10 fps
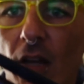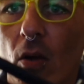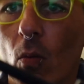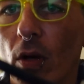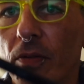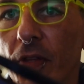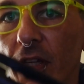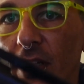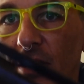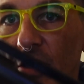One thing
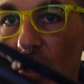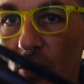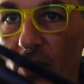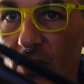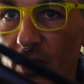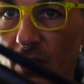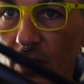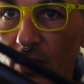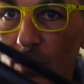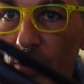you'd notice, a
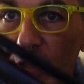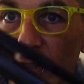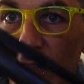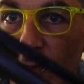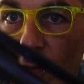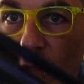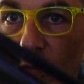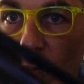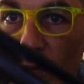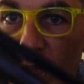little bit of difference
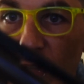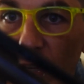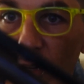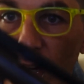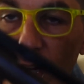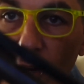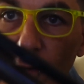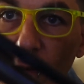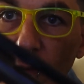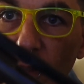from the standard
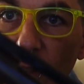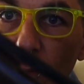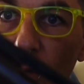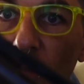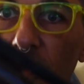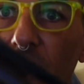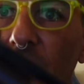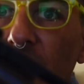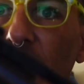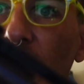AR-15 bolt, if
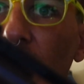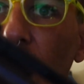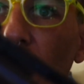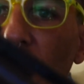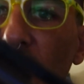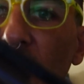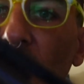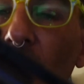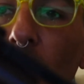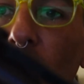that's going to focus,
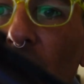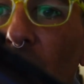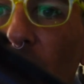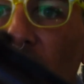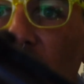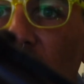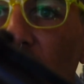but I'm going to continue